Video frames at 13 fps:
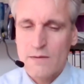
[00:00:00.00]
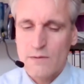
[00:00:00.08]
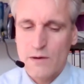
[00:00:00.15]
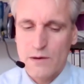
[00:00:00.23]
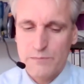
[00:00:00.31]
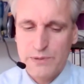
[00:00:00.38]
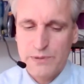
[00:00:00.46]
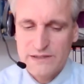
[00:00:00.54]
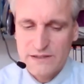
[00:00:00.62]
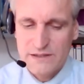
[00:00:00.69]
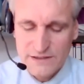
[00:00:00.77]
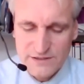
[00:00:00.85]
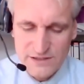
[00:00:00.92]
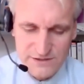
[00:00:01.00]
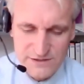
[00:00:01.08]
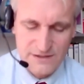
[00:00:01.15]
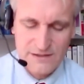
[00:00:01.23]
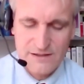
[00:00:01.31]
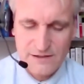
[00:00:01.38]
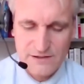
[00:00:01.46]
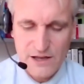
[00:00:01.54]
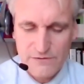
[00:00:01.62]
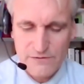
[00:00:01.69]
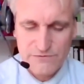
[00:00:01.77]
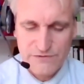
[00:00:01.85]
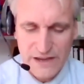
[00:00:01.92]
Uh, Peter, this is a,
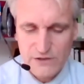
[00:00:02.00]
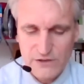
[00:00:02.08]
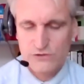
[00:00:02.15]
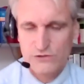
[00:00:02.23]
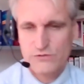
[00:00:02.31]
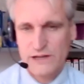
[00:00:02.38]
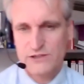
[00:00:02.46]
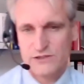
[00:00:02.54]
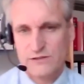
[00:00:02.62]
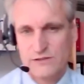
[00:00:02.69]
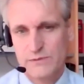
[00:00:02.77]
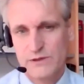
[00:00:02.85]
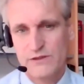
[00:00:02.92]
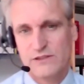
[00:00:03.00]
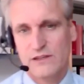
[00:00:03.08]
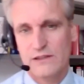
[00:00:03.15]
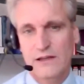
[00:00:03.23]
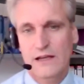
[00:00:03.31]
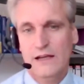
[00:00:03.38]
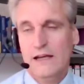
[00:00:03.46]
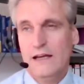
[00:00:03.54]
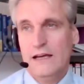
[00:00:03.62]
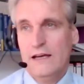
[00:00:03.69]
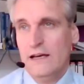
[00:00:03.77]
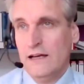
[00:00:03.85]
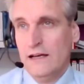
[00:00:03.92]
a, very good question because uh,
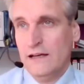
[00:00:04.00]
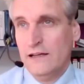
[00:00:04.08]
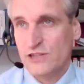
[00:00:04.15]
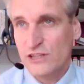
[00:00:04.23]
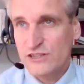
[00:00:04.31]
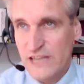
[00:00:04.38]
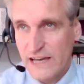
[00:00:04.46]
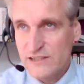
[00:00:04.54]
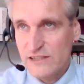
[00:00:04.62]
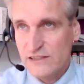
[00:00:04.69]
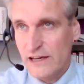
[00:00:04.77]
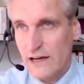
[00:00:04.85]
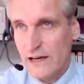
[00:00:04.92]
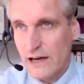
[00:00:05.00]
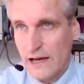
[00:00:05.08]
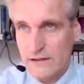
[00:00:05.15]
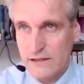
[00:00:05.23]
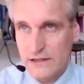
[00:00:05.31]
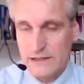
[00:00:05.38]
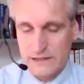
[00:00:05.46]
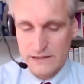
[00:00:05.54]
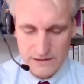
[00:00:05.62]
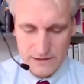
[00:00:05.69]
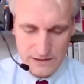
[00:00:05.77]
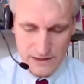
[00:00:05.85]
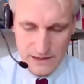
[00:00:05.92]
just yesterday I had here
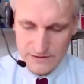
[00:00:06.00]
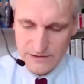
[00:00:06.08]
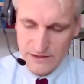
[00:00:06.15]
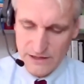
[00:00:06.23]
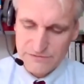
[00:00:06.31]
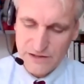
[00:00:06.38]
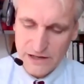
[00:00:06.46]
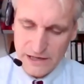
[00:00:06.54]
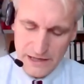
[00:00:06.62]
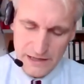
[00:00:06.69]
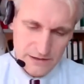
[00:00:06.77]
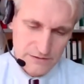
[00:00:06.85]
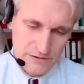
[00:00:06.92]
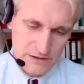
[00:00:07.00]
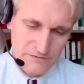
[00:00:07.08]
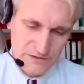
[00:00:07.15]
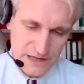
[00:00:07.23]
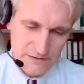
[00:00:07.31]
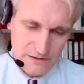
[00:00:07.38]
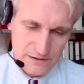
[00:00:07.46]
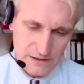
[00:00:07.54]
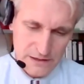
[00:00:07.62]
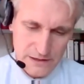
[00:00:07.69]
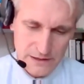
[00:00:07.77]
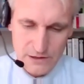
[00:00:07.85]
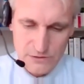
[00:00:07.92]
uh, at the FRA in, in Vienna
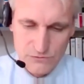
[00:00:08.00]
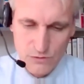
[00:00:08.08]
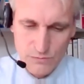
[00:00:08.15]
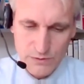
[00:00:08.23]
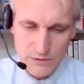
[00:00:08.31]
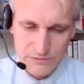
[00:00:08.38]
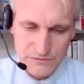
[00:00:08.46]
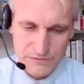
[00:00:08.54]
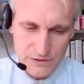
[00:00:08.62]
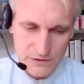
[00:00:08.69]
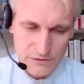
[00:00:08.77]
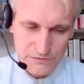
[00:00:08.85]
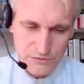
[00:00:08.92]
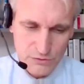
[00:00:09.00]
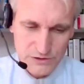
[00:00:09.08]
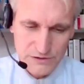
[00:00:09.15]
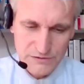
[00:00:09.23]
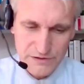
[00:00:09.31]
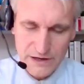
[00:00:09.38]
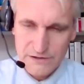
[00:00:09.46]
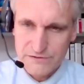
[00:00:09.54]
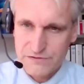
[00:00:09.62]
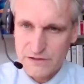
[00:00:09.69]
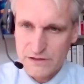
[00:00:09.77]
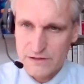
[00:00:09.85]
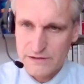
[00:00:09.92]
a, a group of uh,
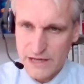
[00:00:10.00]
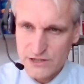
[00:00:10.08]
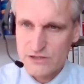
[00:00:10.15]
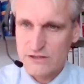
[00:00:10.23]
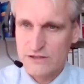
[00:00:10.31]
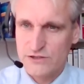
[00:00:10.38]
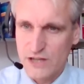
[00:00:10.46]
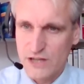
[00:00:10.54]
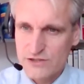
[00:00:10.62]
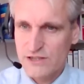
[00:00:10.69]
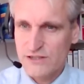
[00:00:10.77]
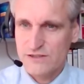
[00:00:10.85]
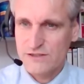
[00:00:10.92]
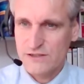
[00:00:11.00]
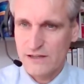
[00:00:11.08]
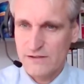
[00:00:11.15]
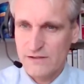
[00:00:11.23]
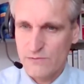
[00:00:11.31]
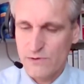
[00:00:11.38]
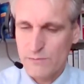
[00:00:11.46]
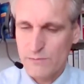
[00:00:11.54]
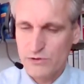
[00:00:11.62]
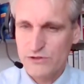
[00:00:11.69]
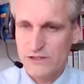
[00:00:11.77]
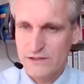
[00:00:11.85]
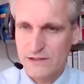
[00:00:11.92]
45 national judges, and they were
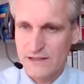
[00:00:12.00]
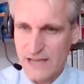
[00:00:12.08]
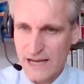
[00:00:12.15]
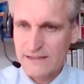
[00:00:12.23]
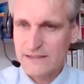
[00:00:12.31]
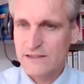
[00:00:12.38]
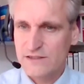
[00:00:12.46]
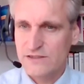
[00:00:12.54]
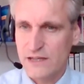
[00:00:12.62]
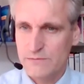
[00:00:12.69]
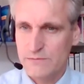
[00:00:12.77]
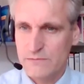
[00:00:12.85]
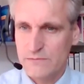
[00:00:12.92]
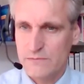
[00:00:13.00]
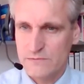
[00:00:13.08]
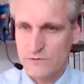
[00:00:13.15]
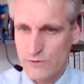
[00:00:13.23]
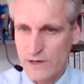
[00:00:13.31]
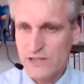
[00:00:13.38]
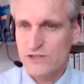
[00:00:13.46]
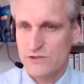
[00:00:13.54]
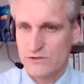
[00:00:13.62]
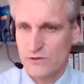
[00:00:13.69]
putting exactly the same question.